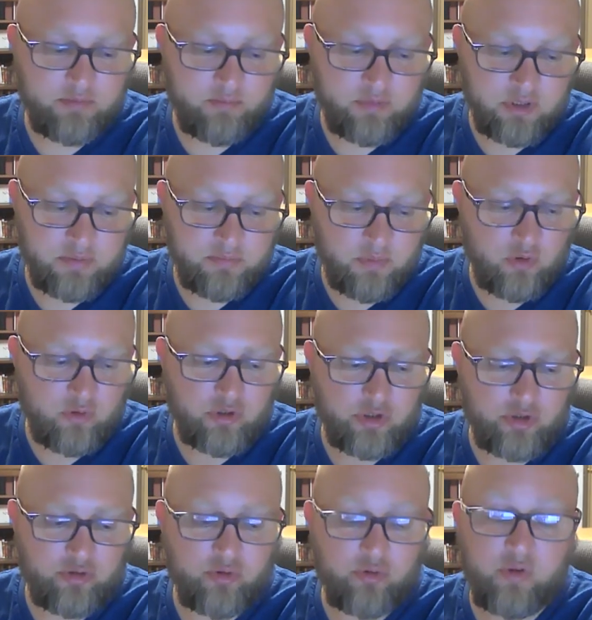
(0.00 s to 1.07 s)
spoke the
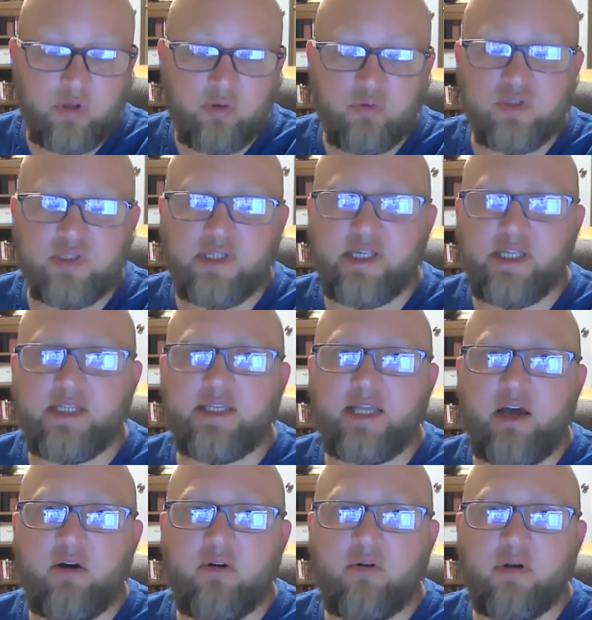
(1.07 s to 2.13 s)
truth and was kicked
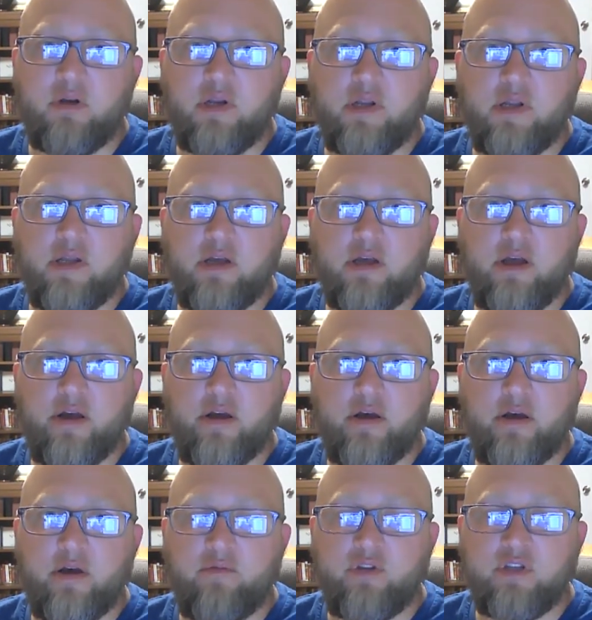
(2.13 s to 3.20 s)
out
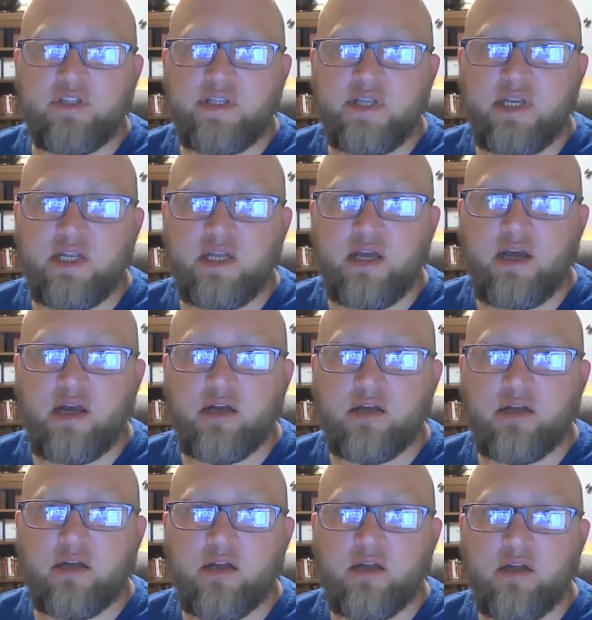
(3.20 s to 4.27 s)
of the synagogue.
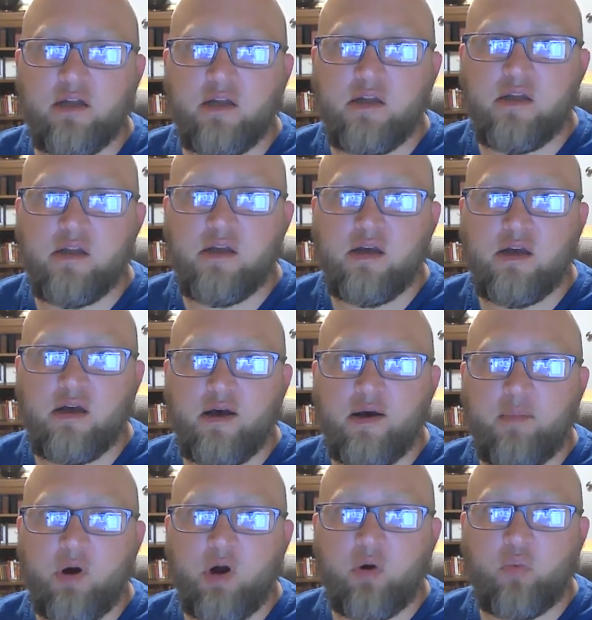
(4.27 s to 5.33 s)

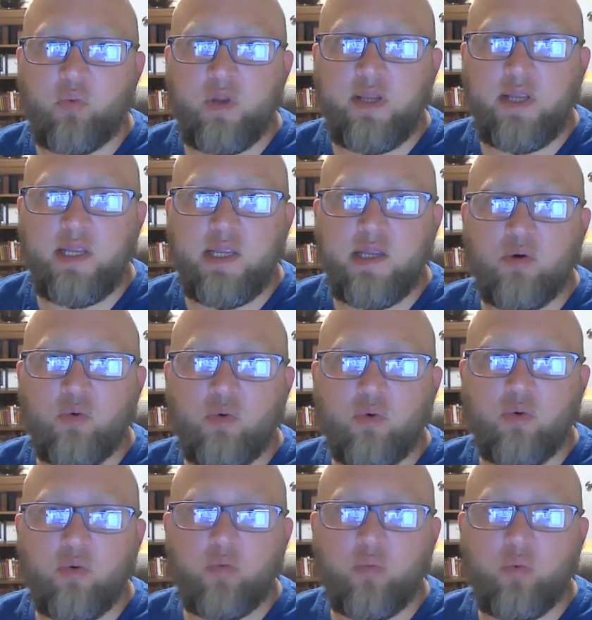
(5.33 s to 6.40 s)
Are we
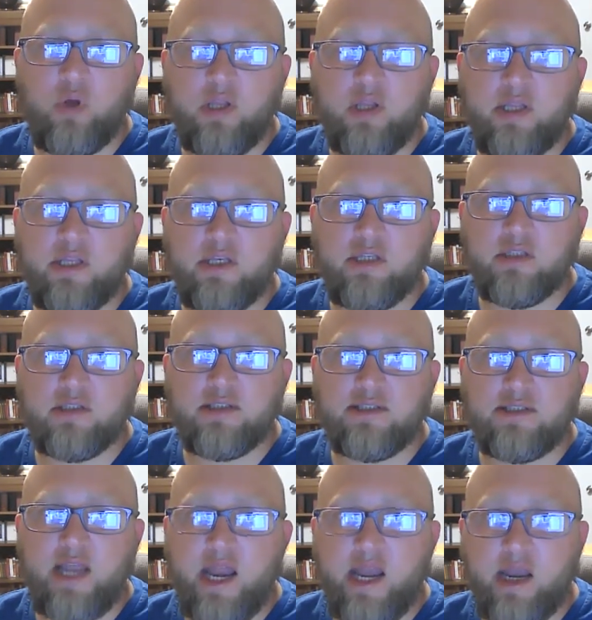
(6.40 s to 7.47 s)
willing to
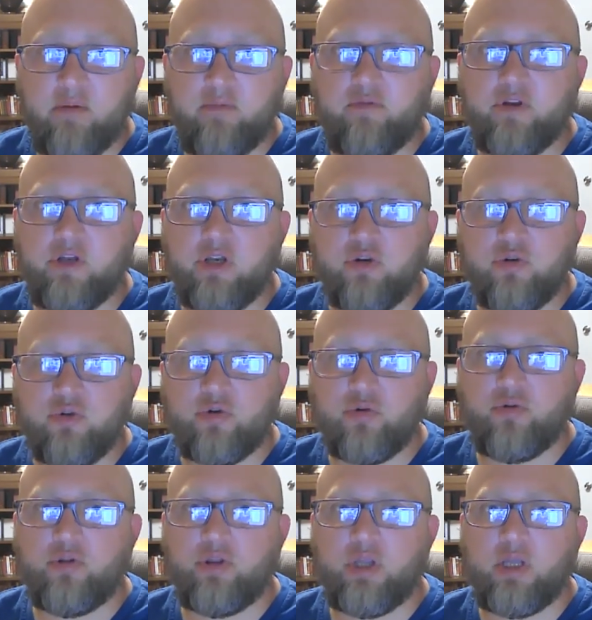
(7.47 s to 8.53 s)
stand up for the
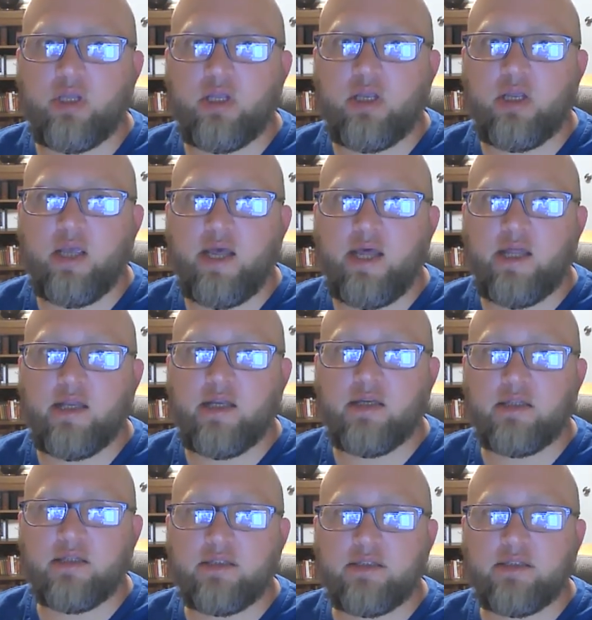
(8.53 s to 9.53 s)
truth and to